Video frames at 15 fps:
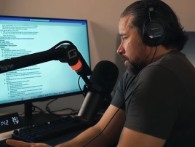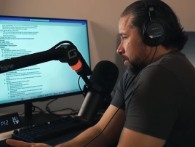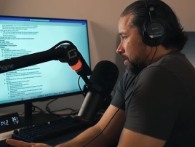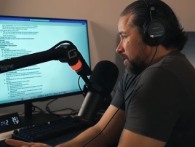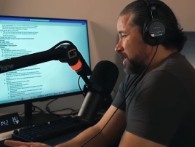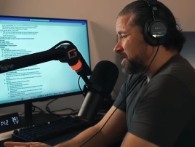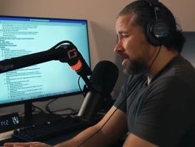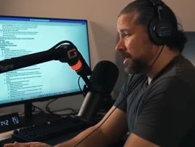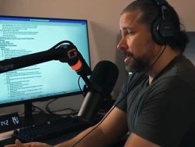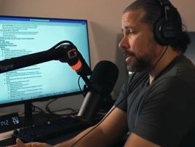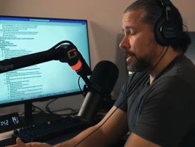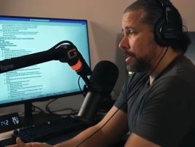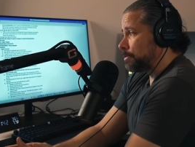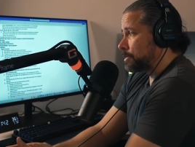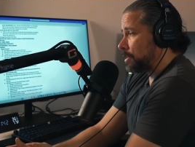listening
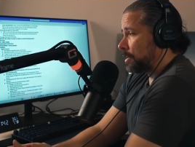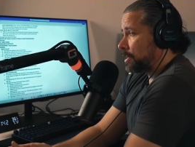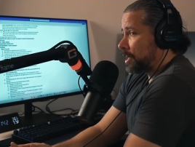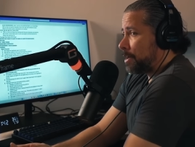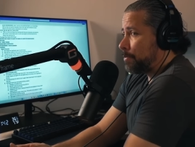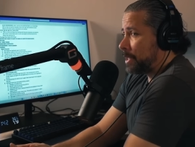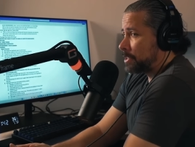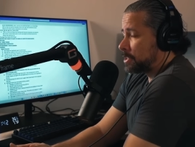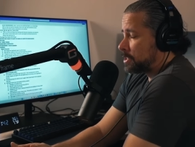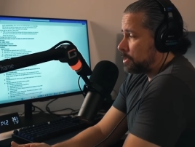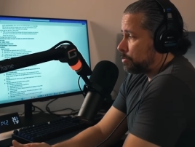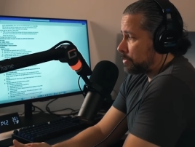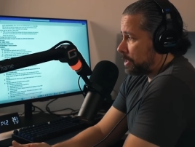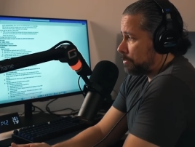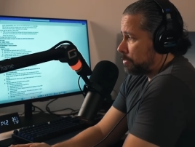to him talk, I imagine
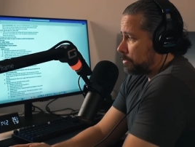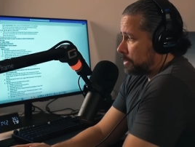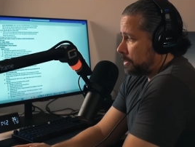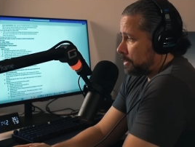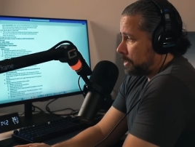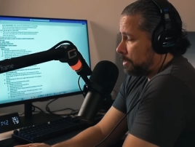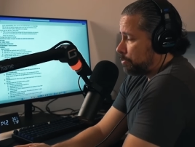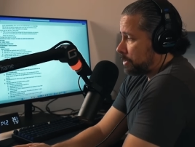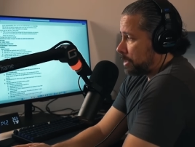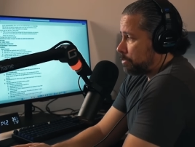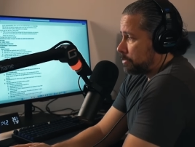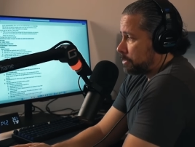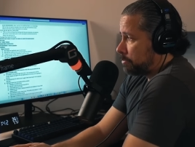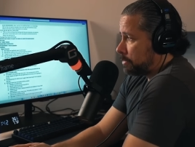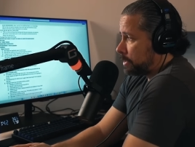she probably he
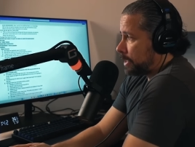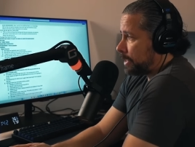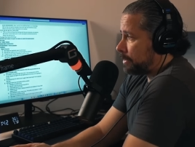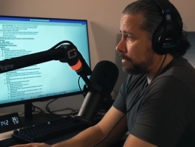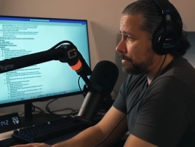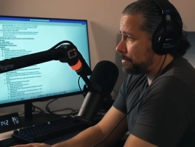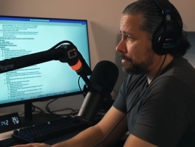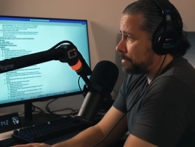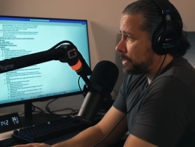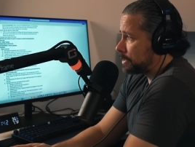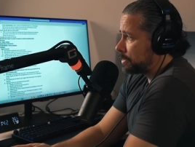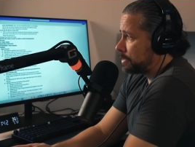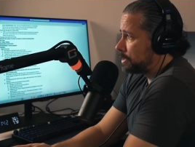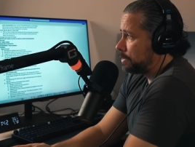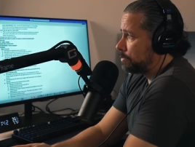probably would have. I
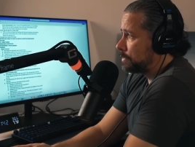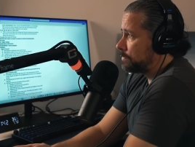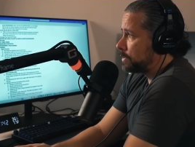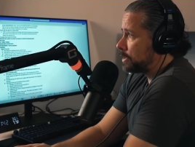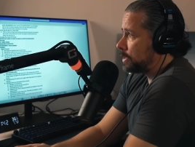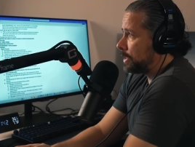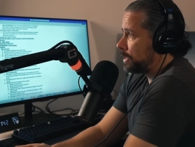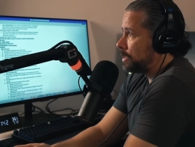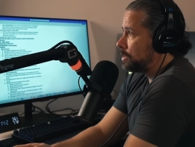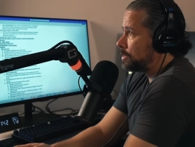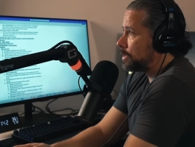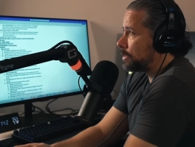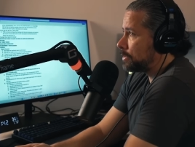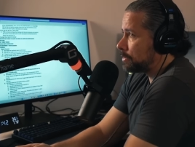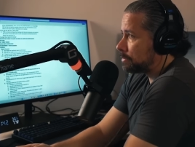think he would have done
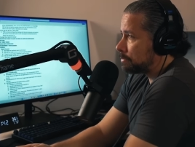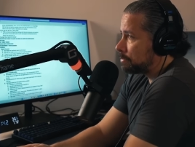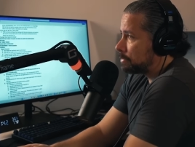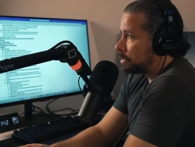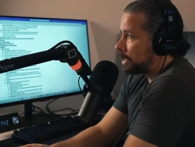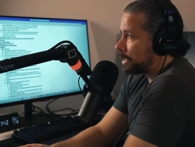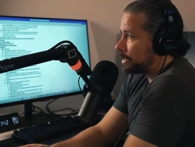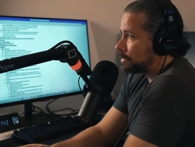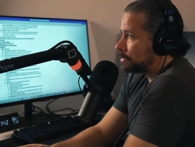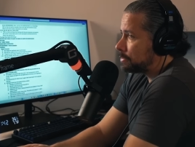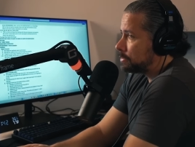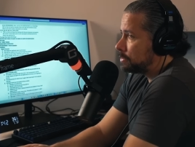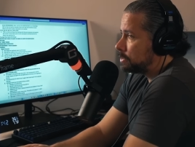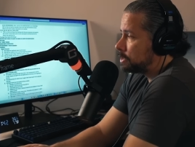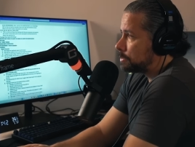anything that
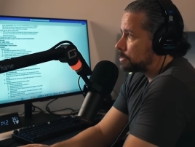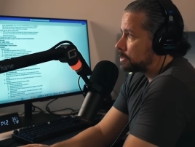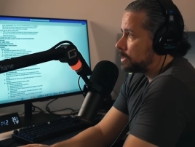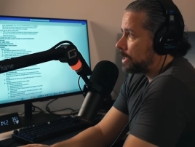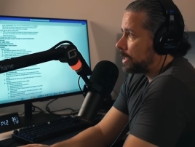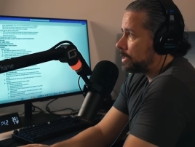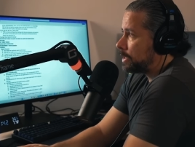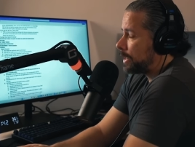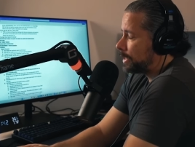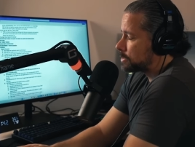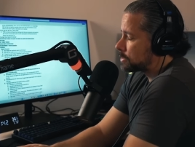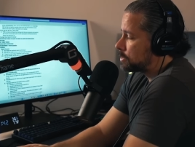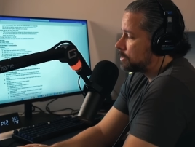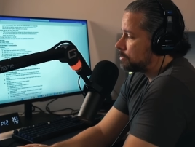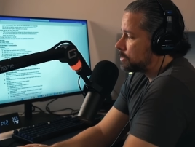Gypsy had
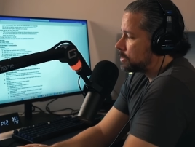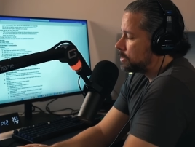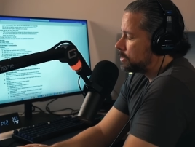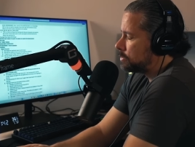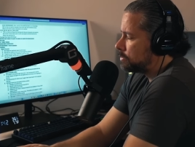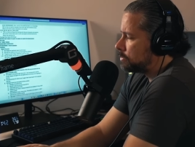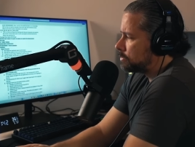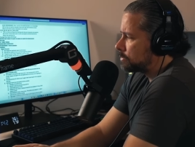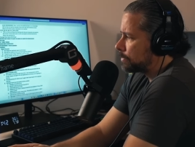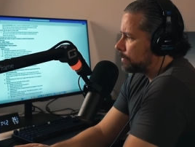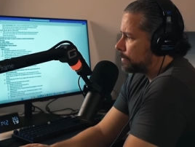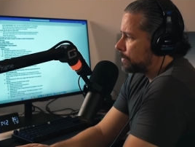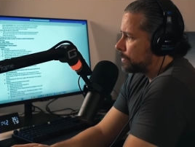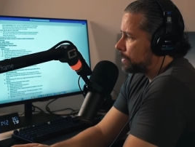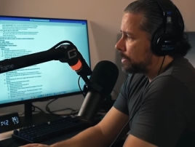asked him to do.
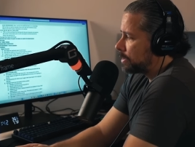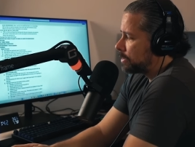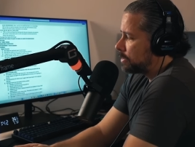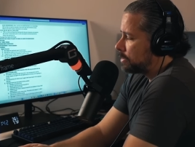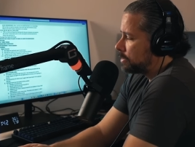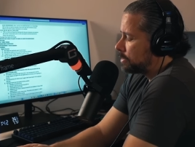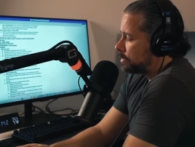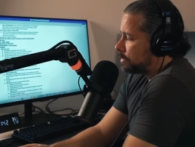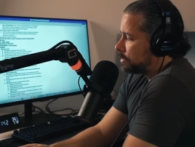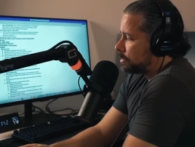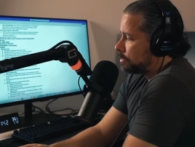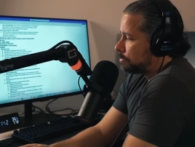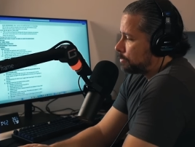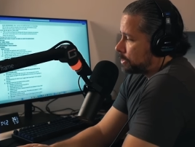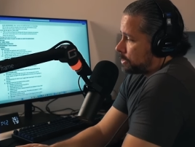
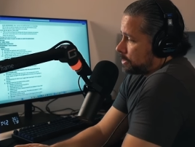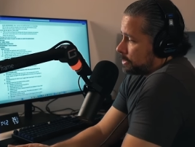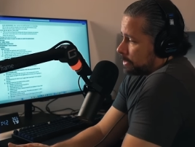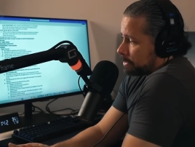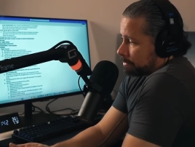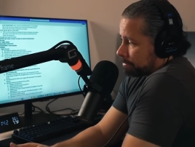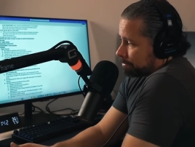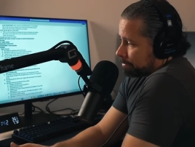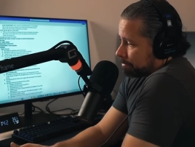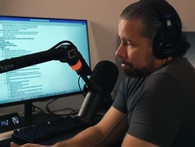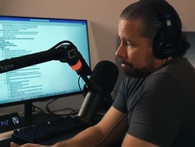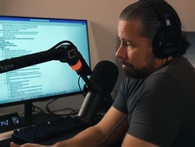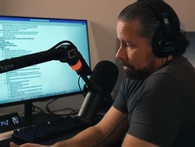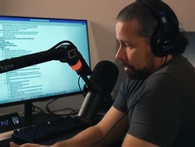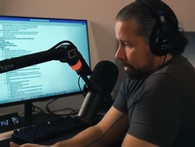But she didn't.
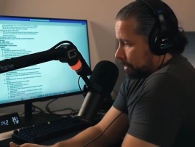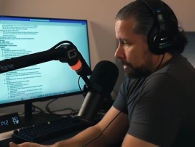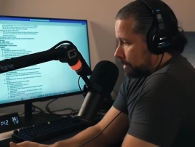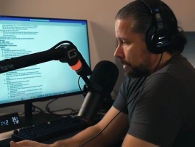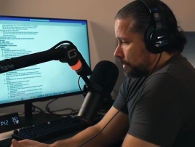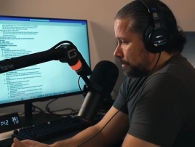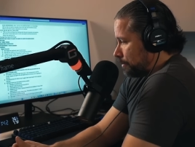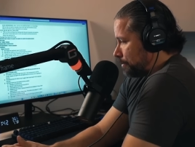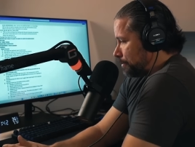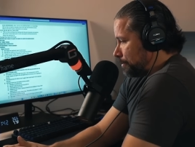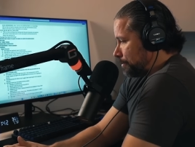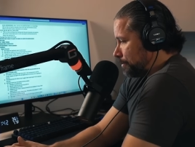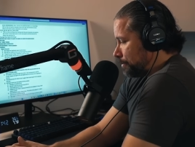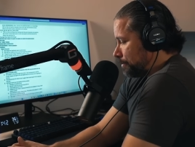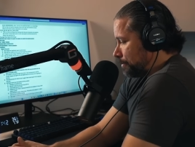And
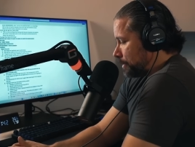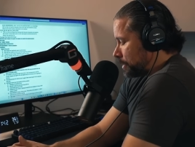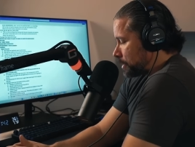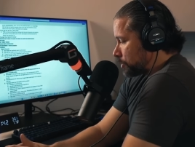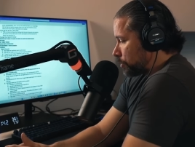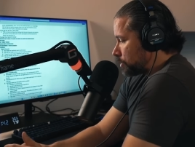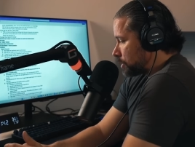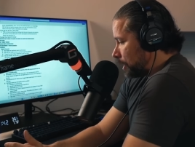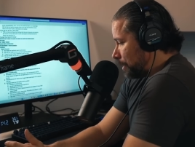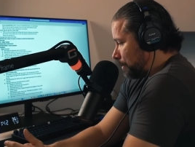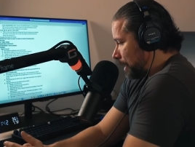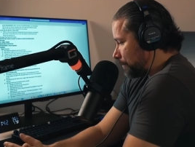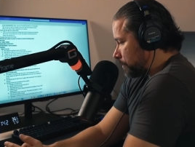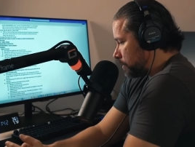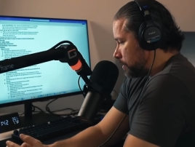a short time
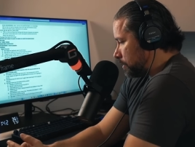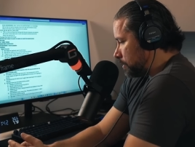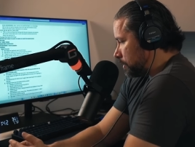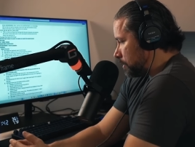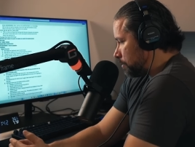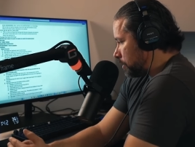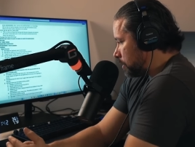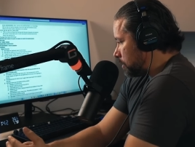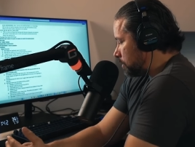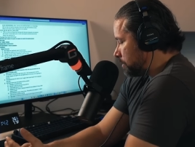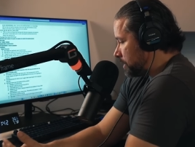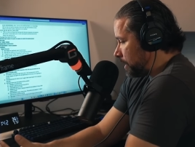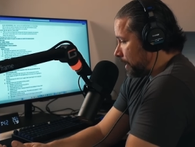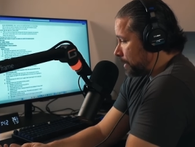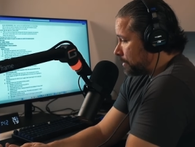after the murder
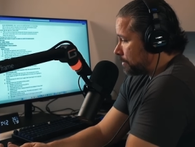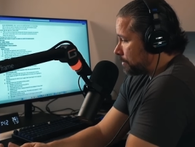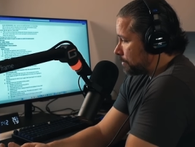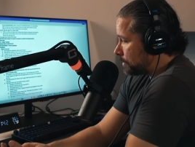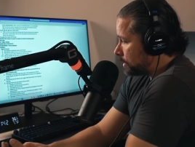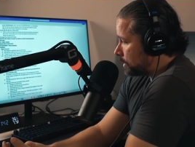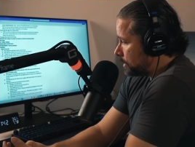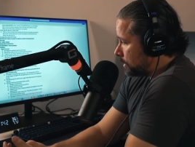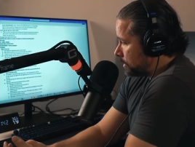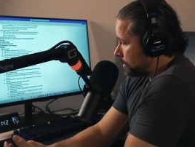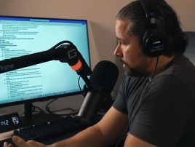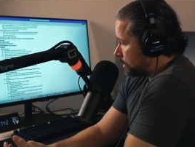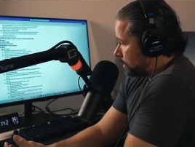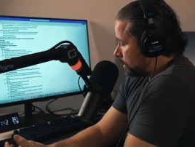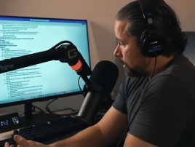began,
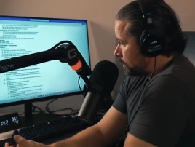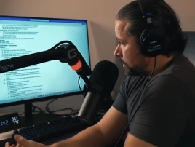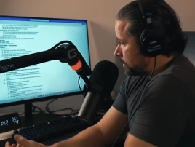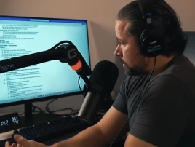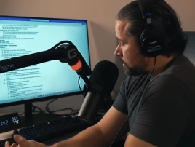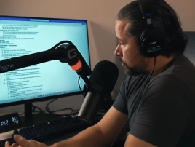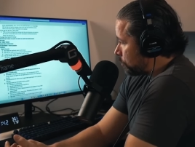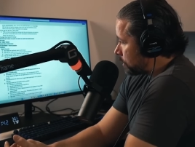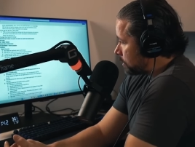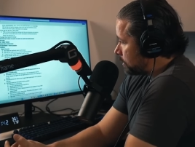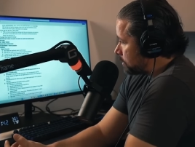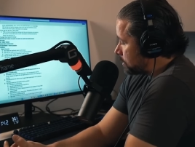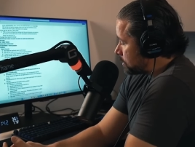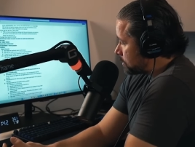uh, just as quickly as it